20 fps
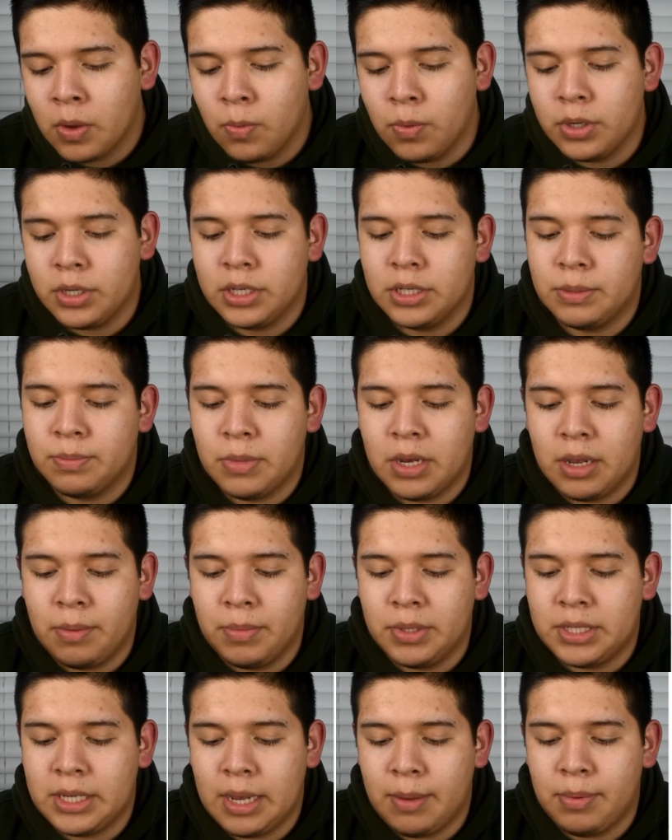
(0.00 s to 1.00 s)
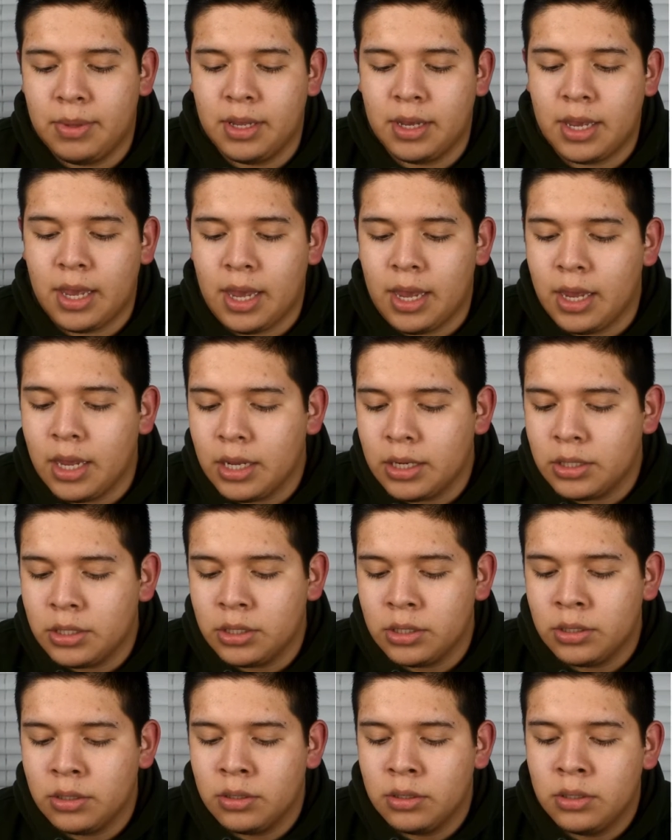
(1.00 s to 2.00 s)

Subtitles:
which is my metabolic age.